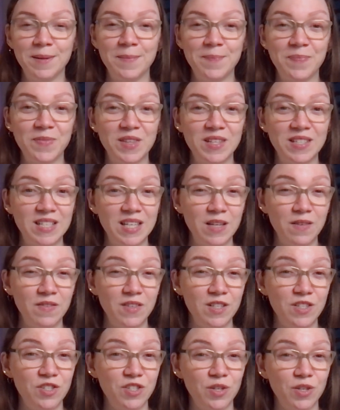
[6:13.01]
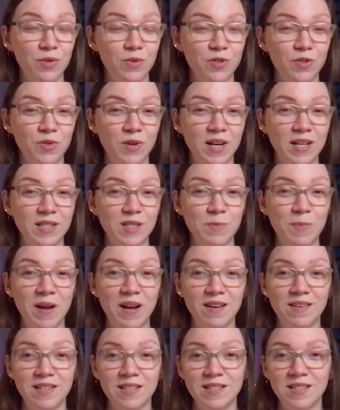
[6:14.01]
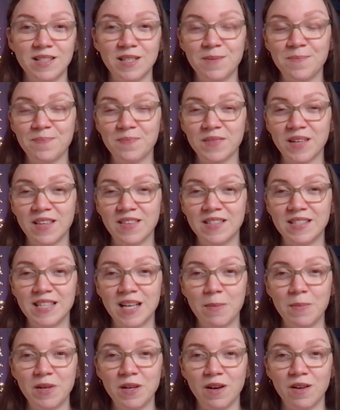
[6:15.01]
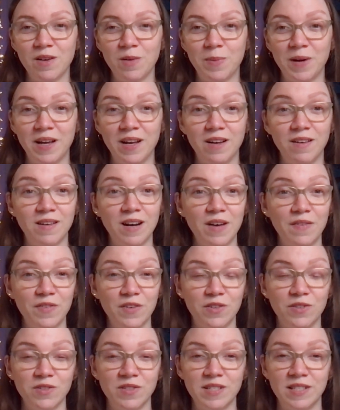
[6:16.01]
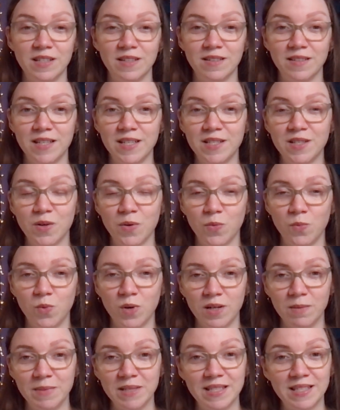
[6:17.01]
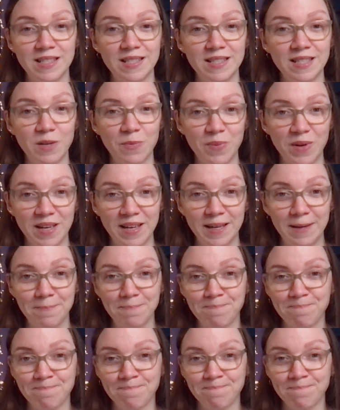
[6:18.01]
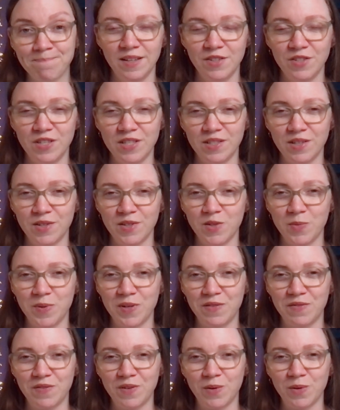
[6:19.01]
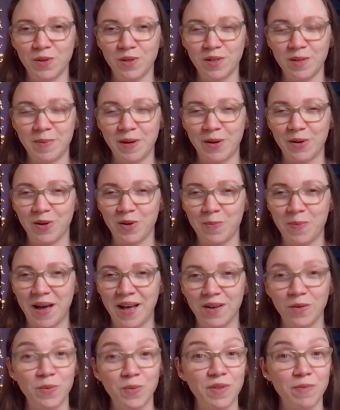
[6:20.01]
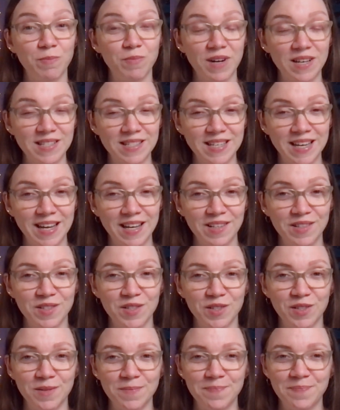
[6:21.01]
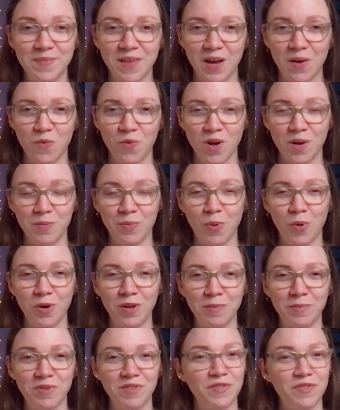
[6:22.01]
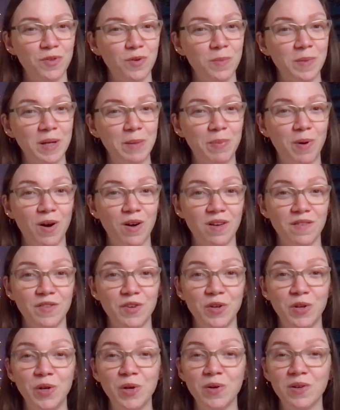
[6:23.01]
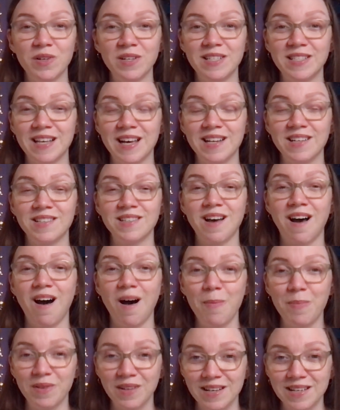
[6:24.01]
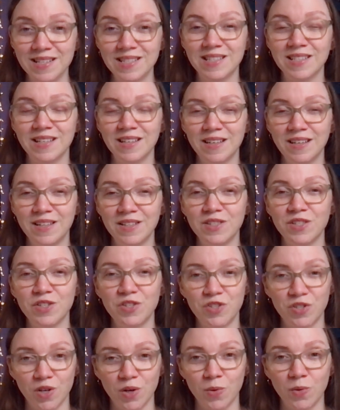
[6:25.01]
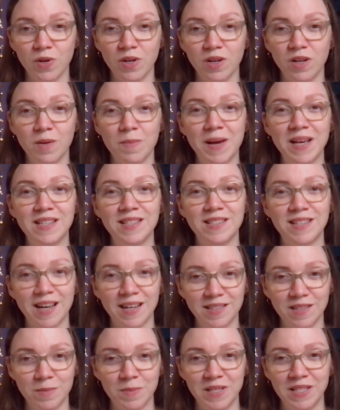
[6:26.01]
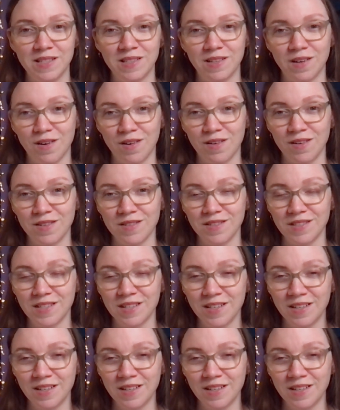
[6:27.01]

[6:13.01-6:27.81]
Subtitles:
the TV show Transparent, and the semi-autobiographical series One Mississippi. She's also been vocal about her battle with breast cancer, at one point performing part of a New York set topless to show her mastectomy scars.